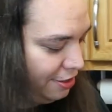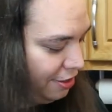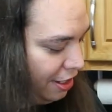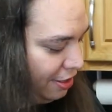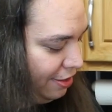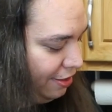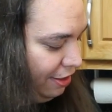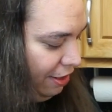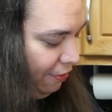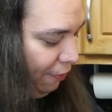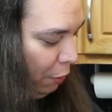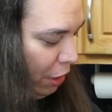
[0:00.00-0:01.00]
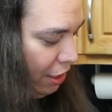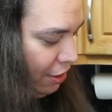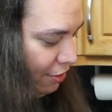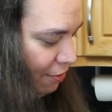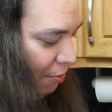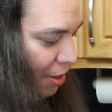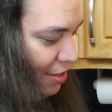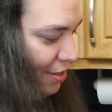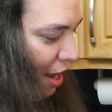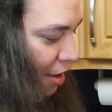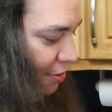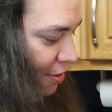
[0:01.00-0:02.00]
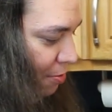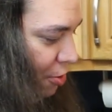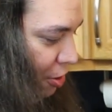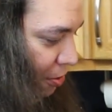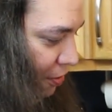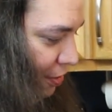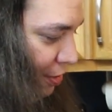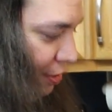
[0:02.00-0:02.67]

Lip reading: Let's see if we can just rinse out some juice.